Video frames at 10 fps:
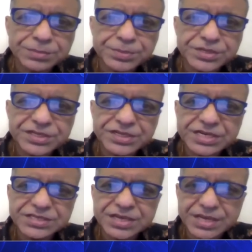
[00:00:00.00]
the
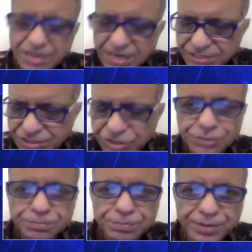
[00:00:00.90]
PCSK9
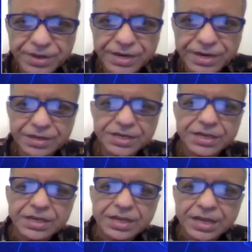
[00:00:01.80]
gene permanently,